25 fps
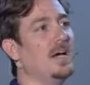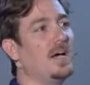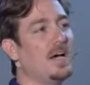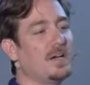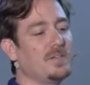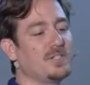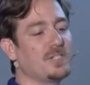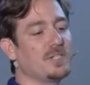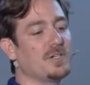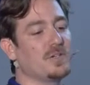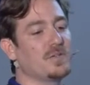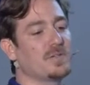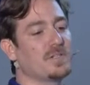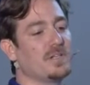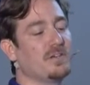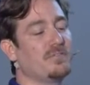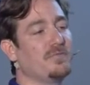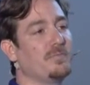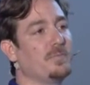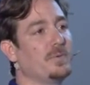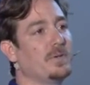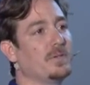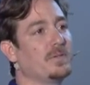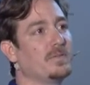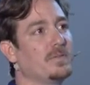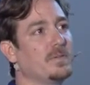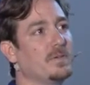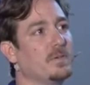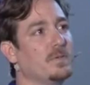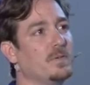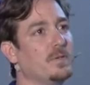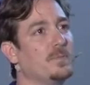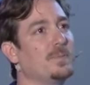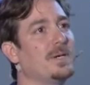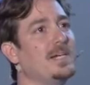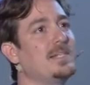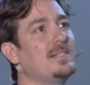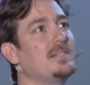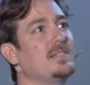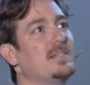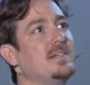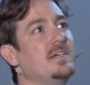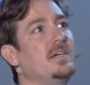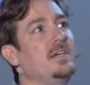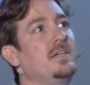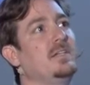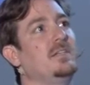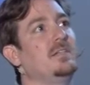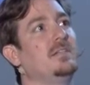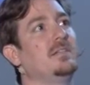I chose FPM. So you might
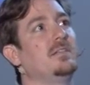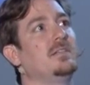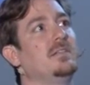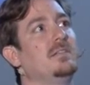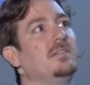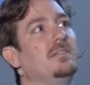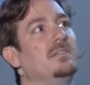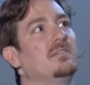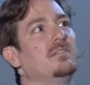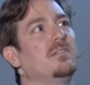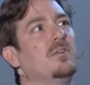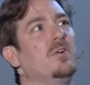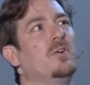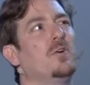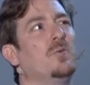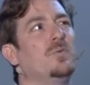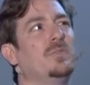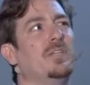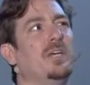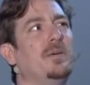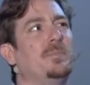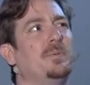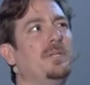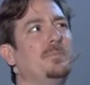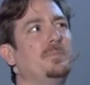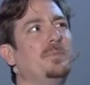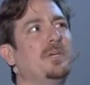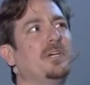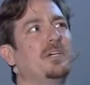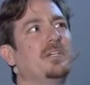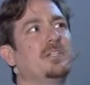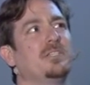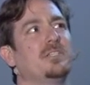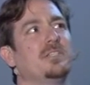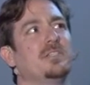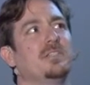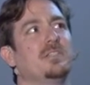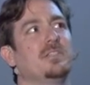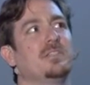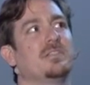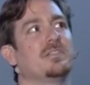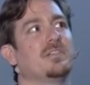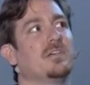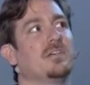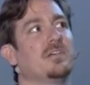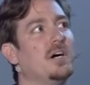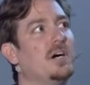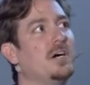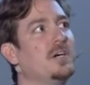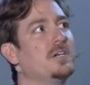say, oh, Debian packages,
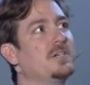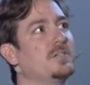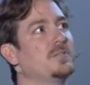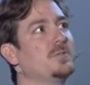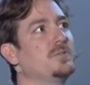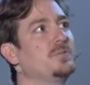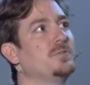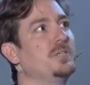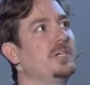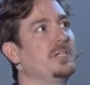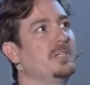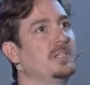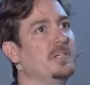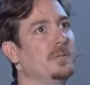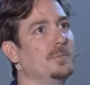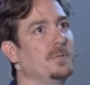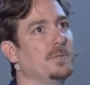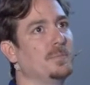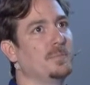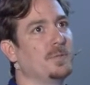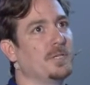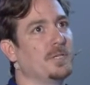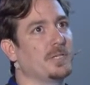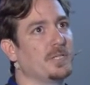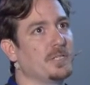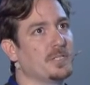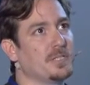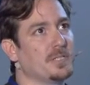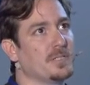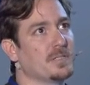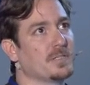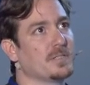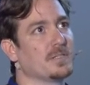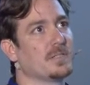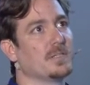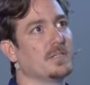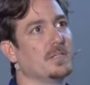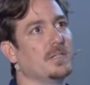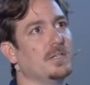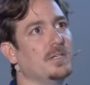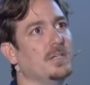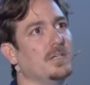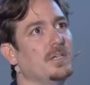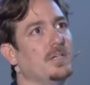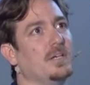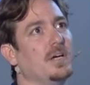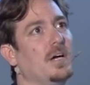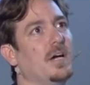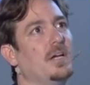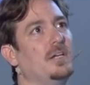it's hard to create Debian packages.
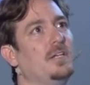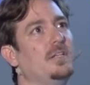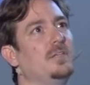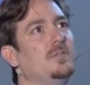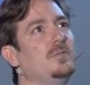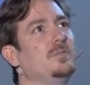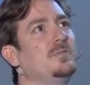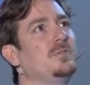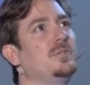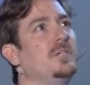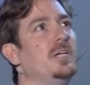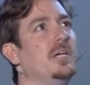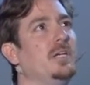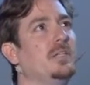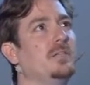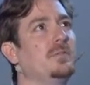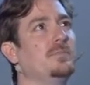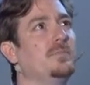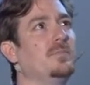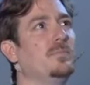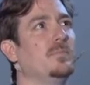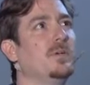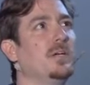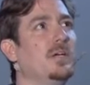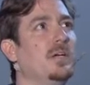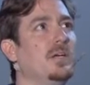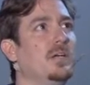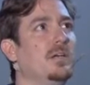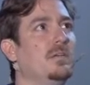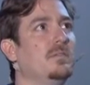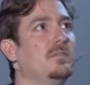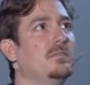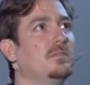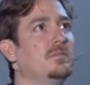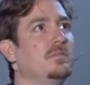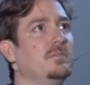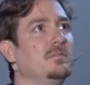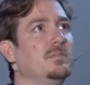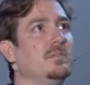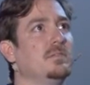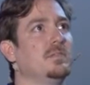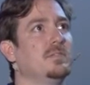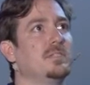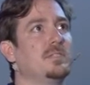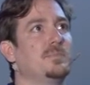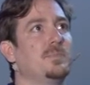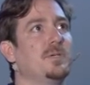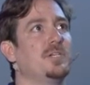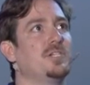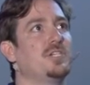I need to create a
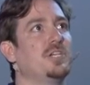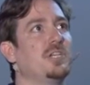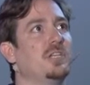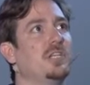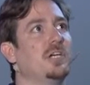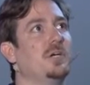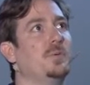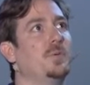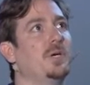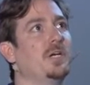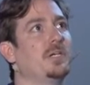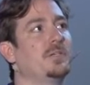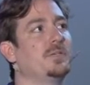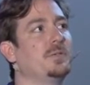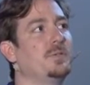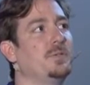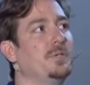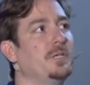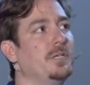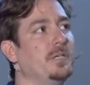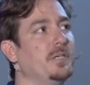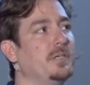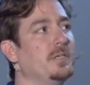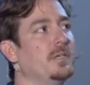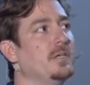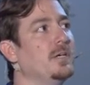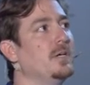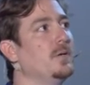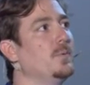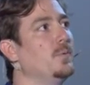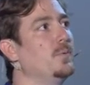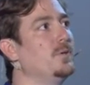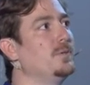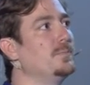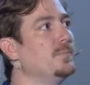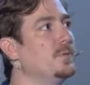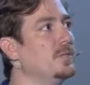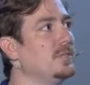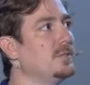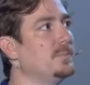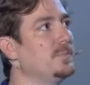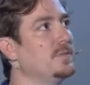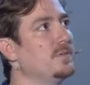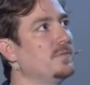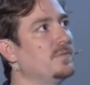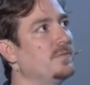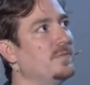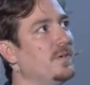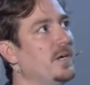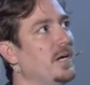special directory with
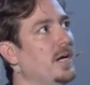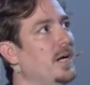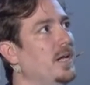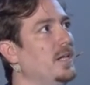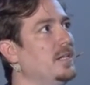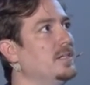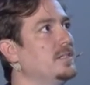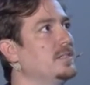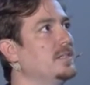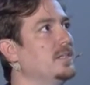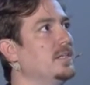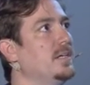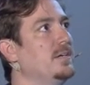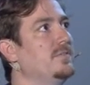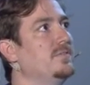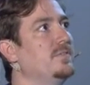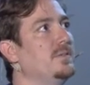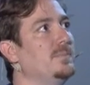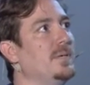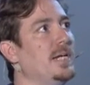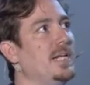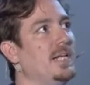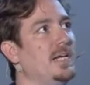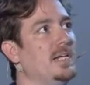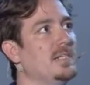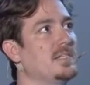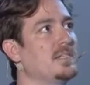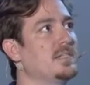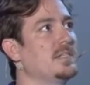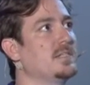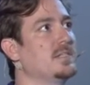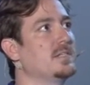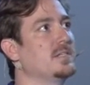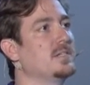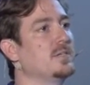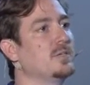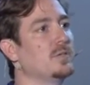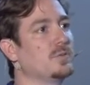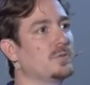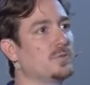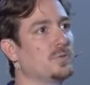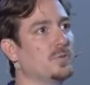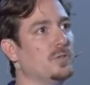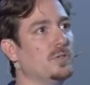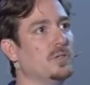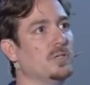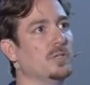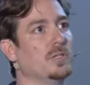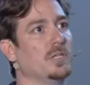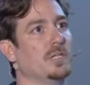multiple files and have my license and
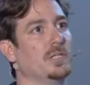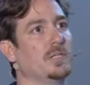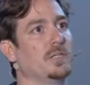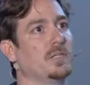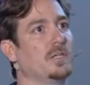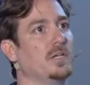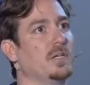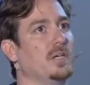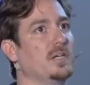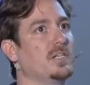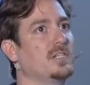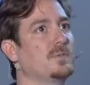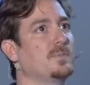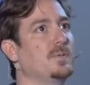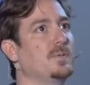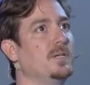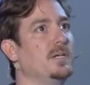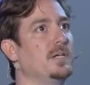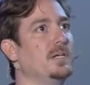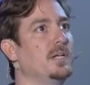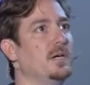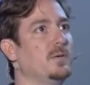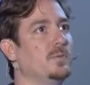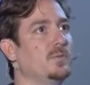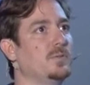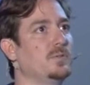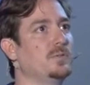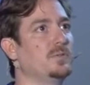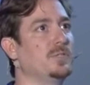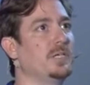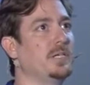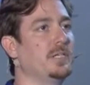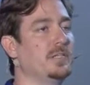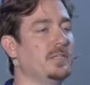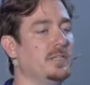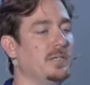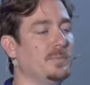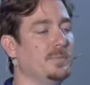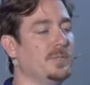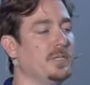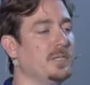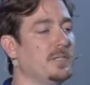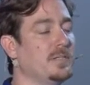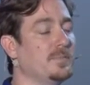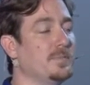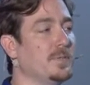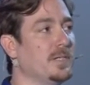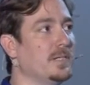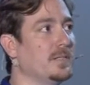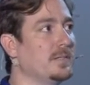control and explain how to create
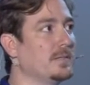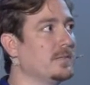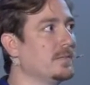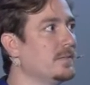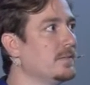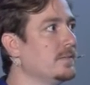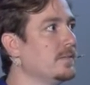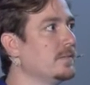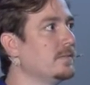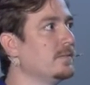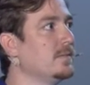Debian. But